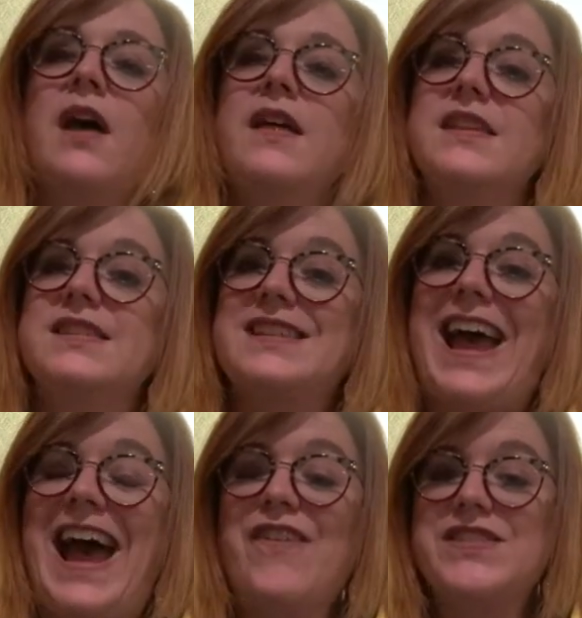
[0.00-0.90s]
This is a
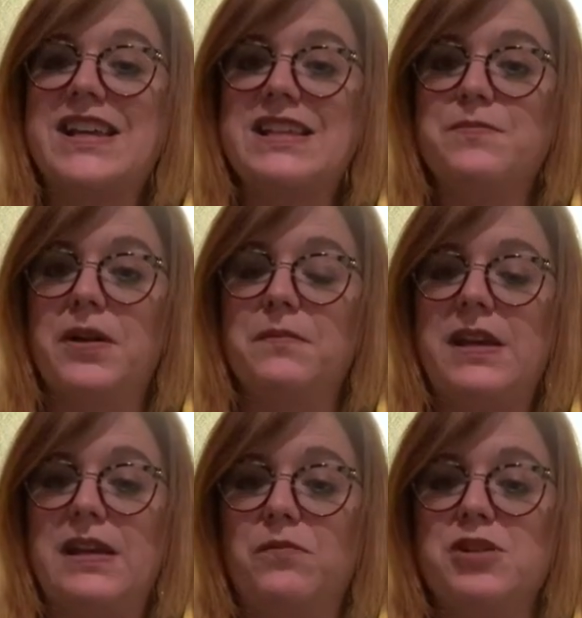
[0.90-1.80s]
half-size bundt
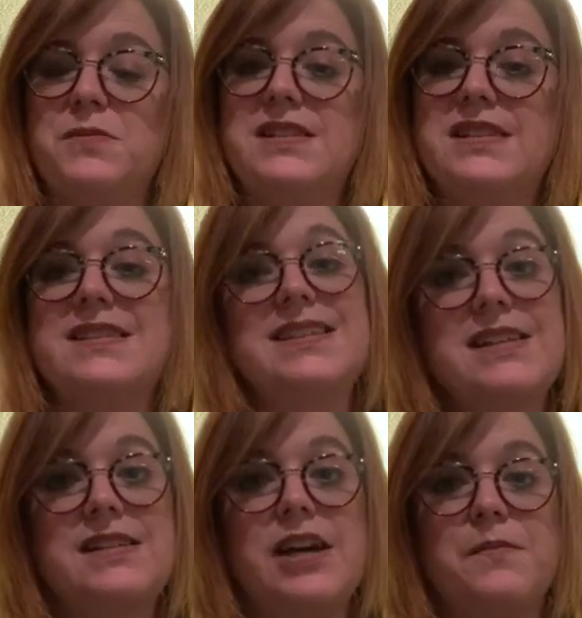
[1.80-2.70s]
pan, which means it's
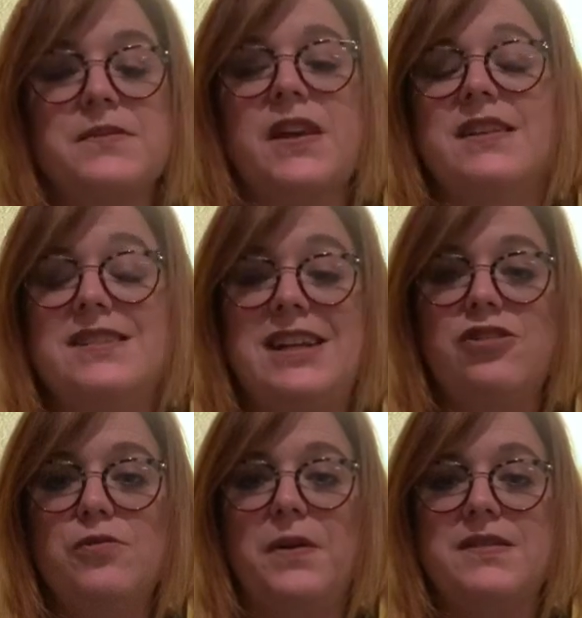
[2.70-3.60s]
6 cups. A
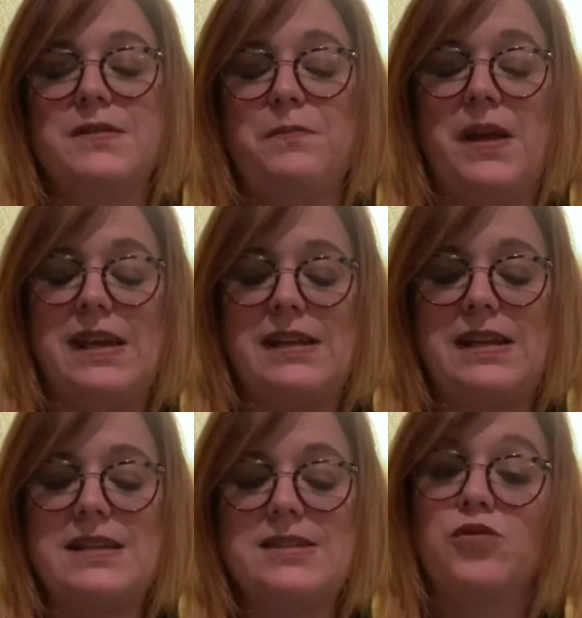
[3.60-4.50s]
standard bundt pan
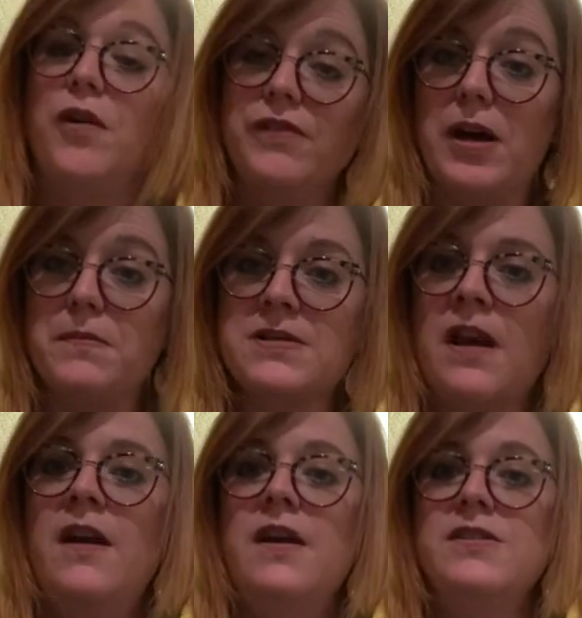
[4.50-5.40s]
is 12 cups.
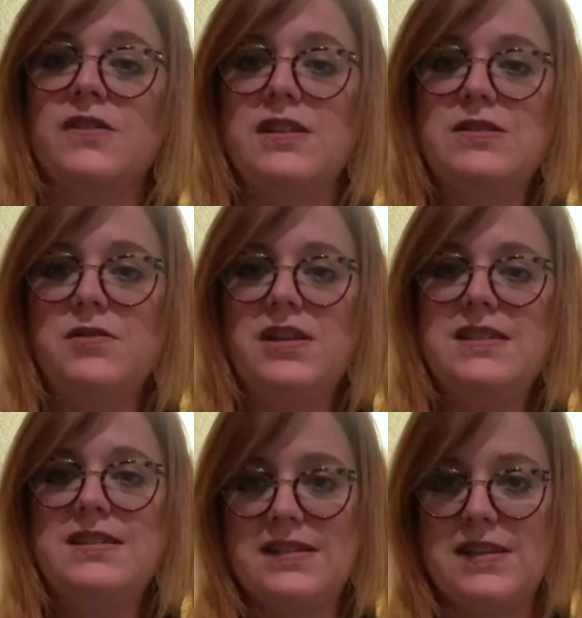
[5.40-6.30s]
So this one
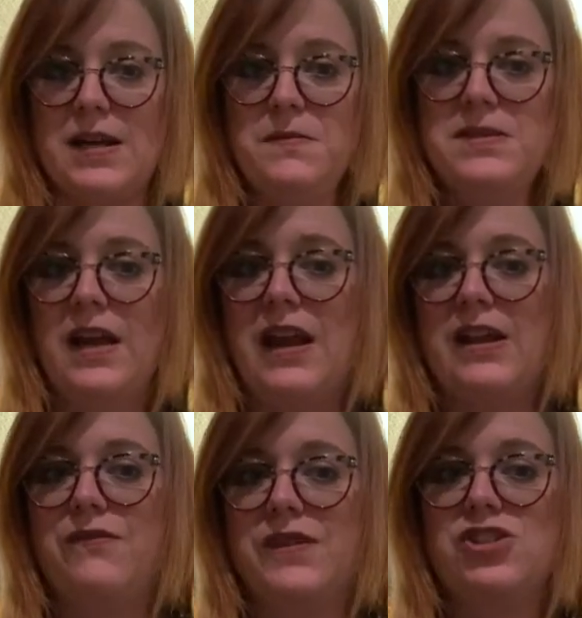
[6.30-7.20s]
is 6 cups, and
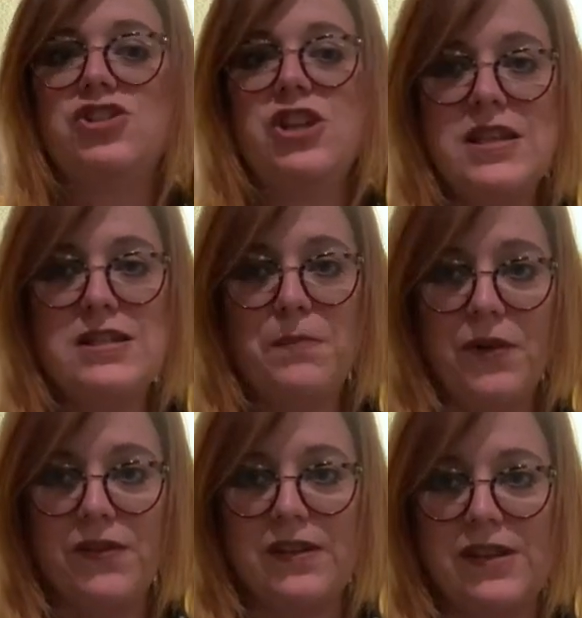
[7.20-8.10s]
it fits just
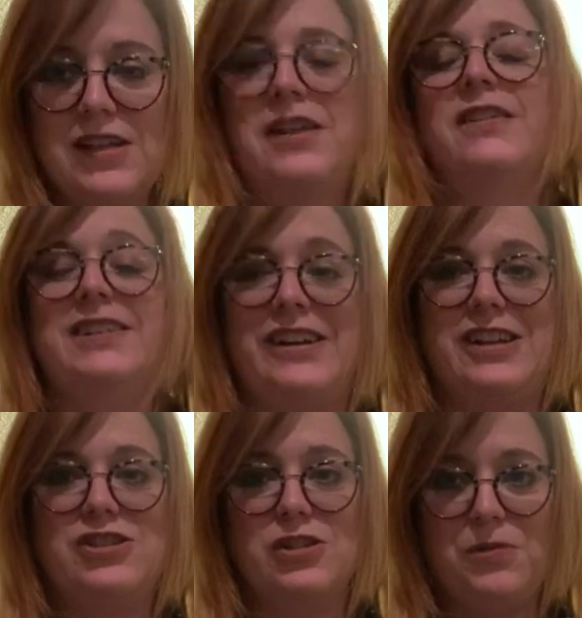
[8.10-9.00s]
perfectly down
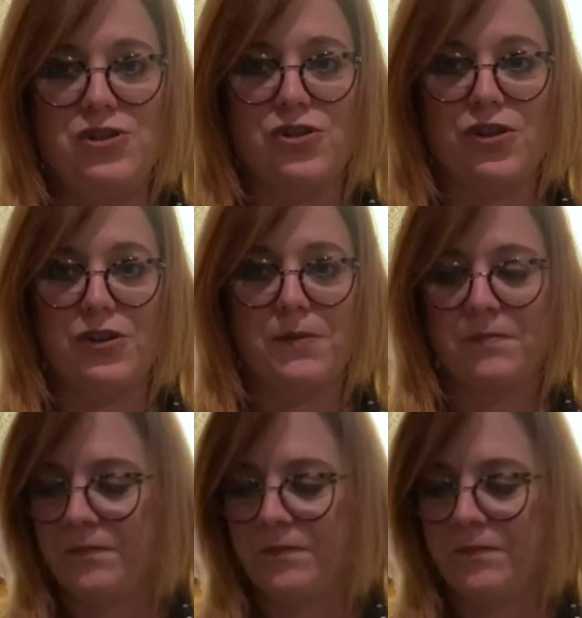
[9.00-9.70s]
into your pressure cooker.